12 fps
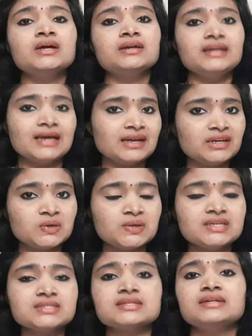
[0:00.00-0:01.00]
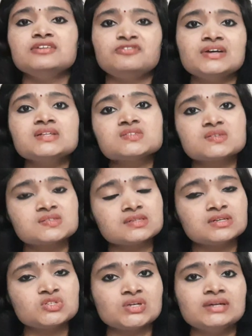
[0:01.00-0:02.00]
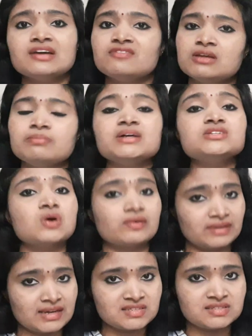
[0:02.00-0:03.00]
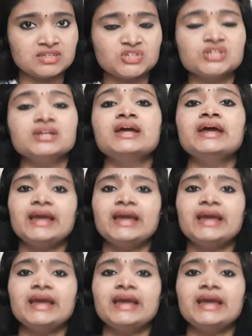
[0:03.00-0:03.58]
DRDO is Defense Research and Development Organization.